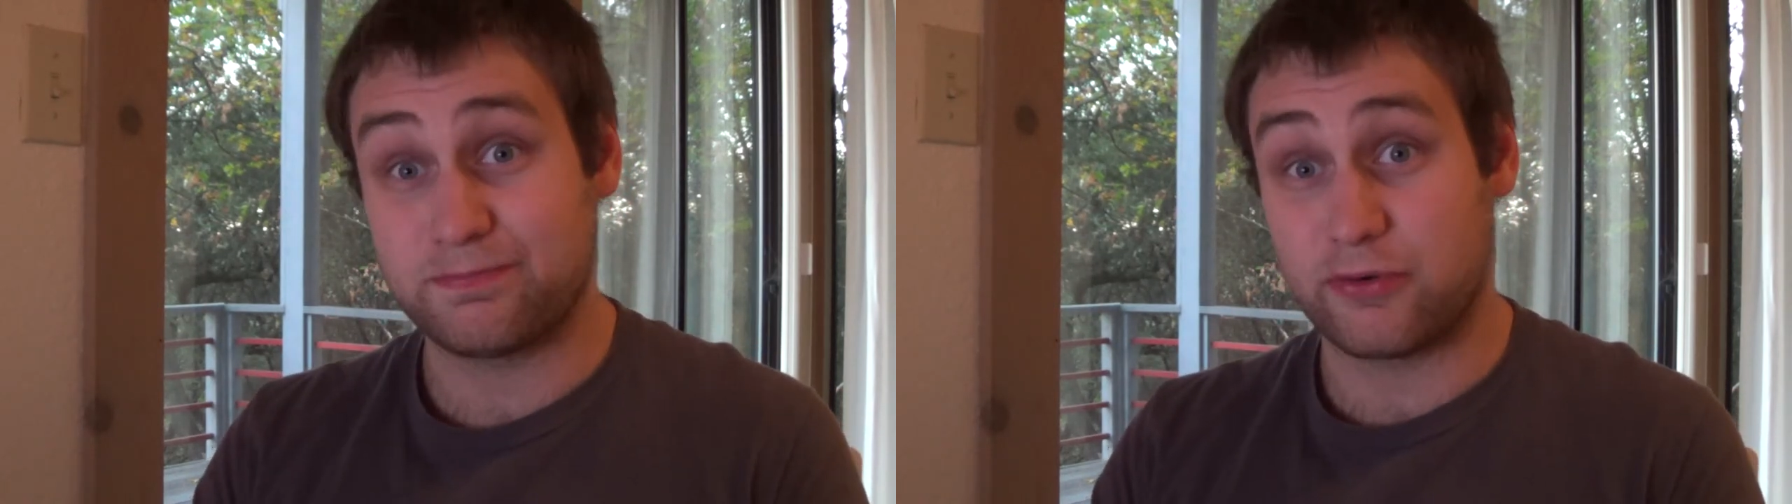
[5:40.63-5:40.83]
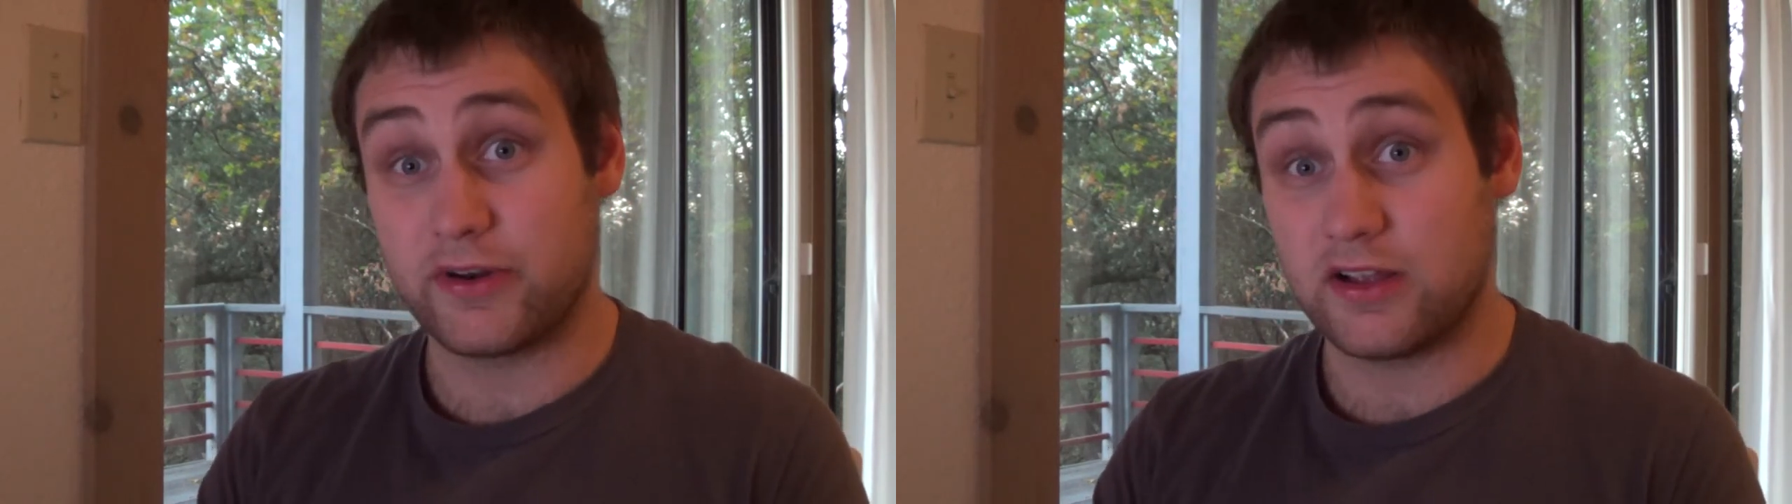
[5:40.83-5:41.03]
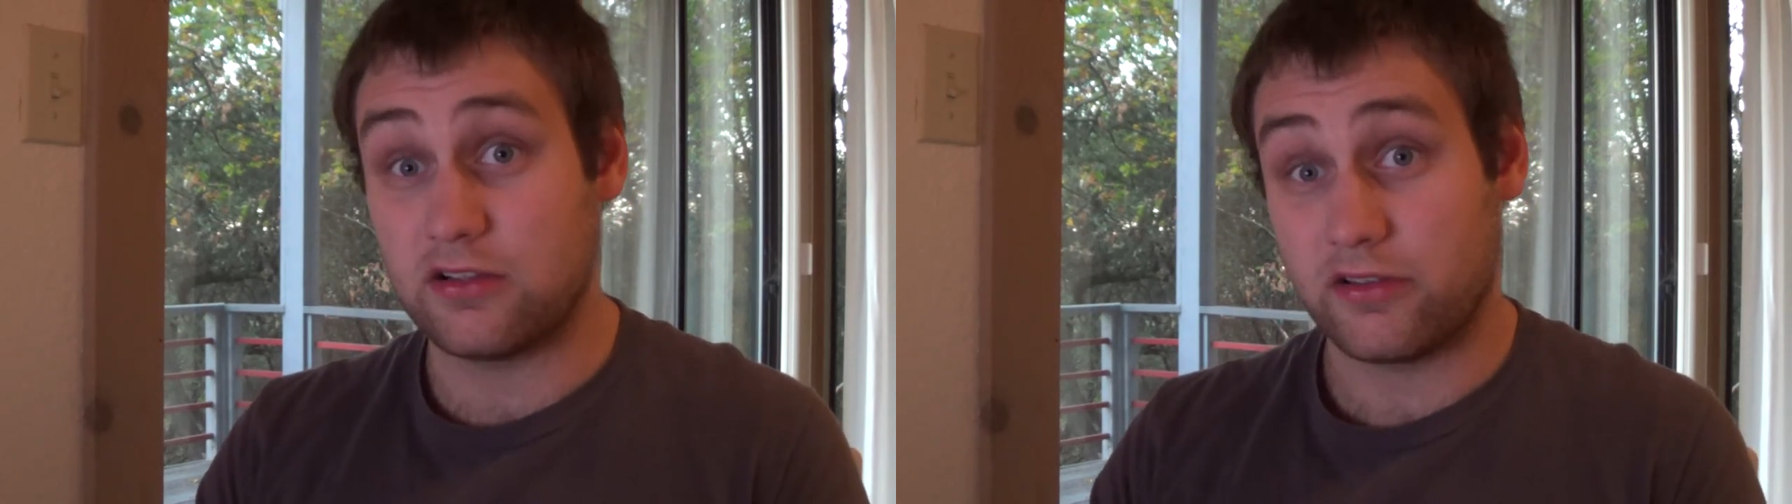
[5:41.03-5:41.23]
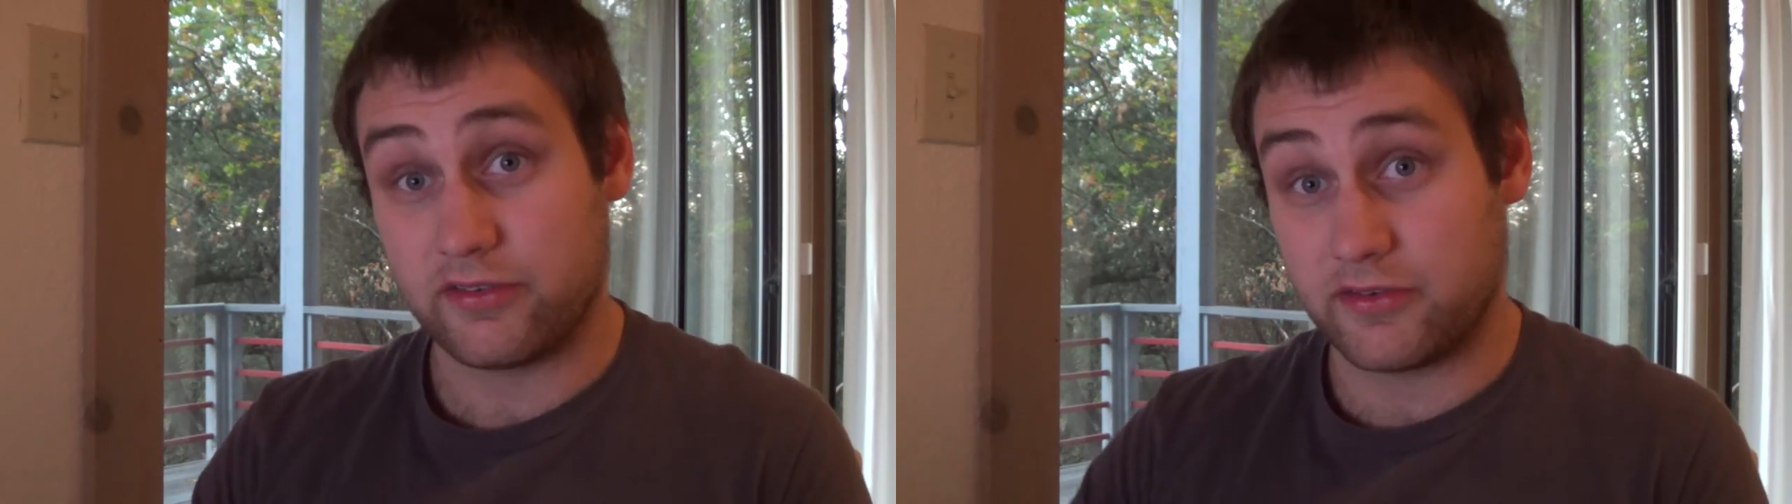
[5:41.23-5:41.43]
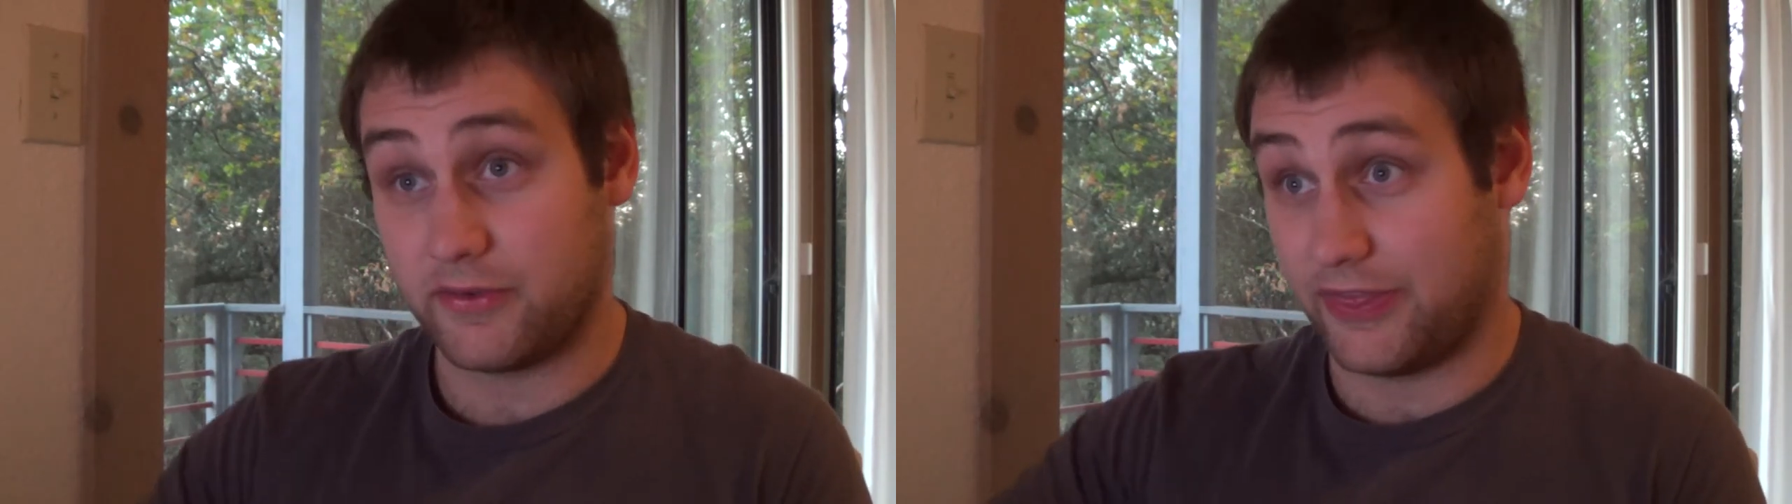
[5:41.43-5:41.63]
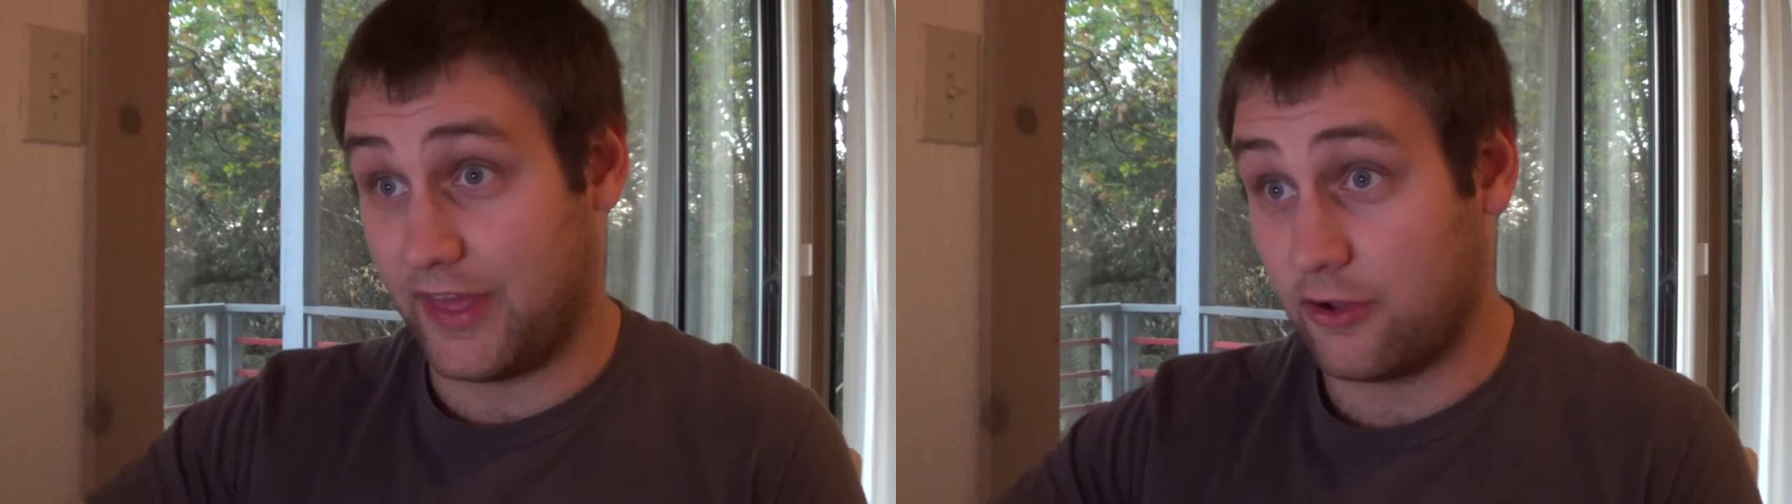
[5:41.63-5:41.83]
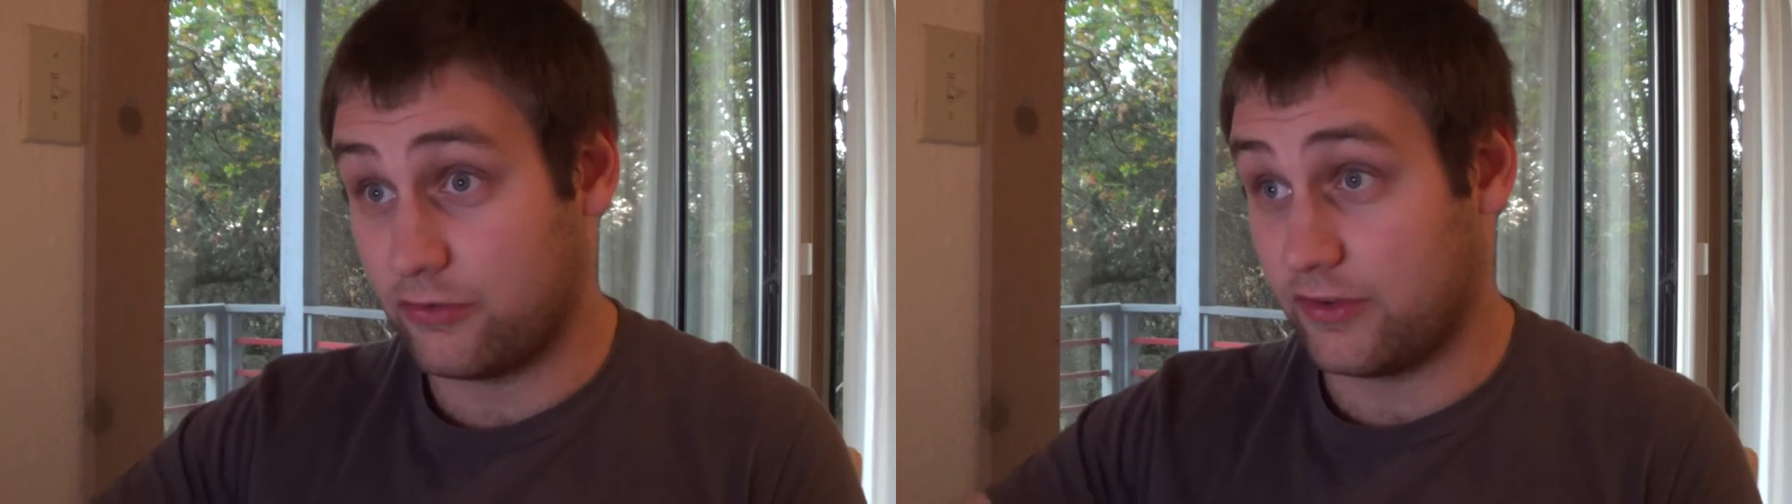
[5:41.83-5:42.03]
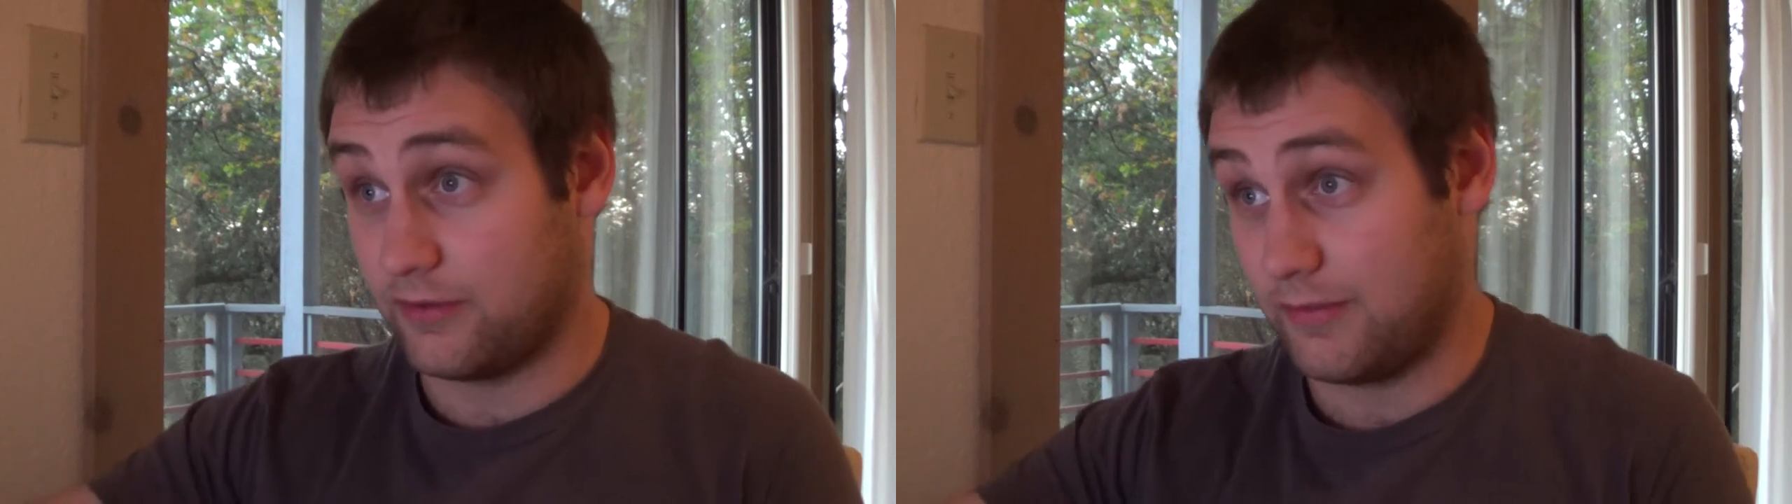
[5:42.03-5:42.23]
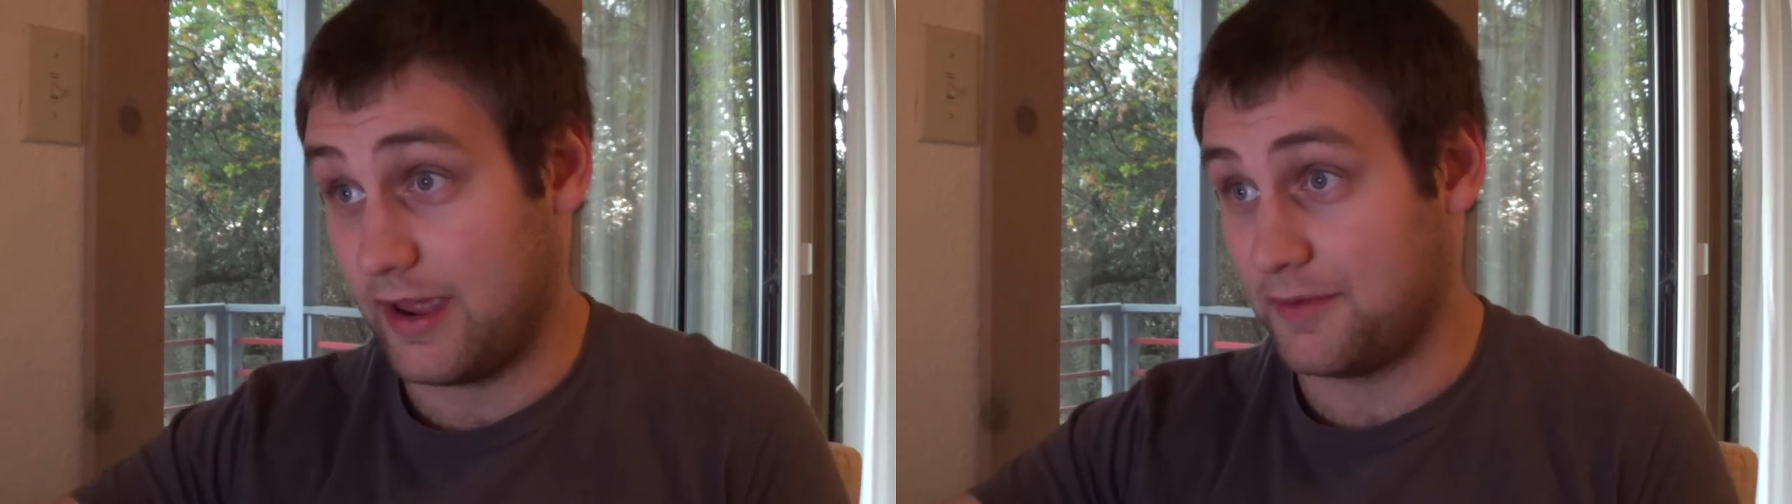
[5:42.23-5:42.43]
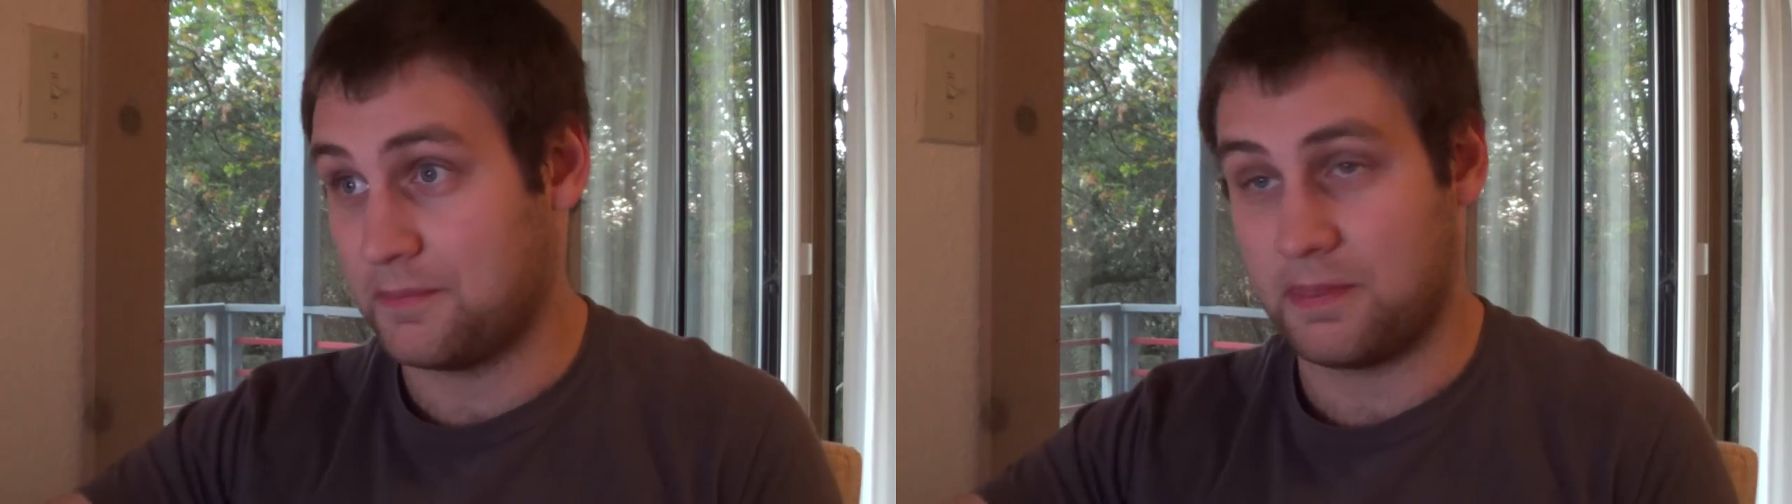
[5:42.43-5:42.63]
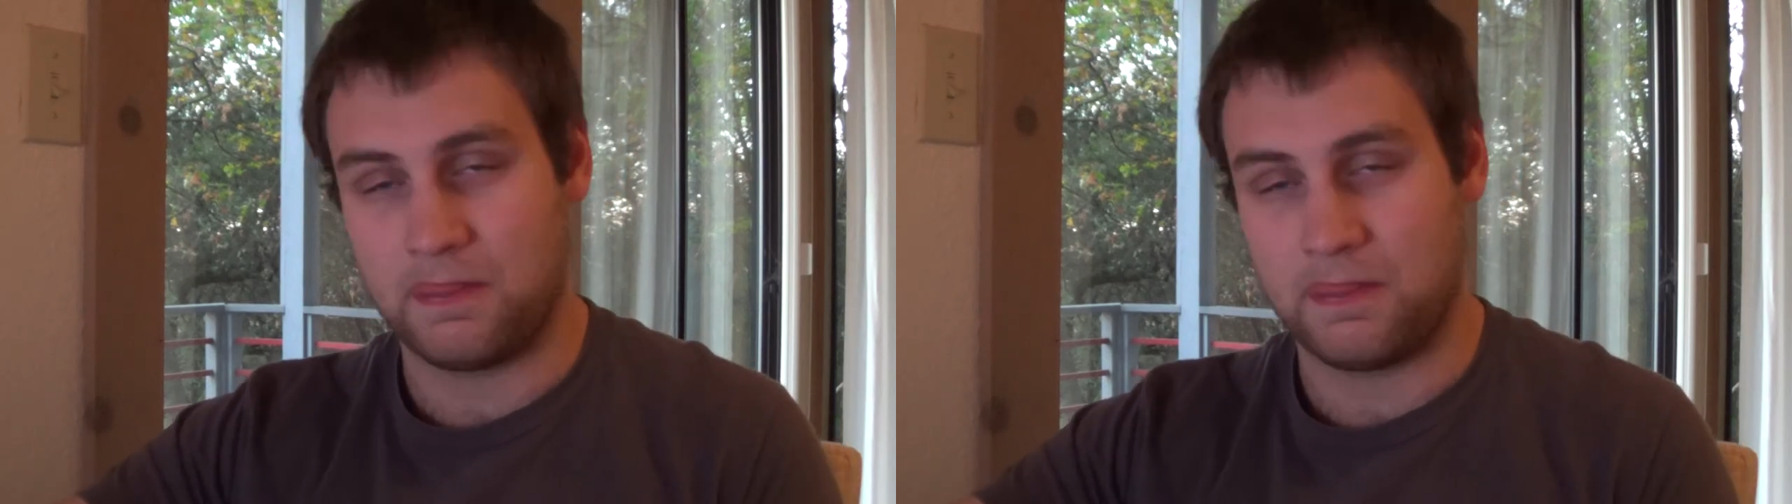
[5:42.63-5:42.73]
pretty close to 1,000, man.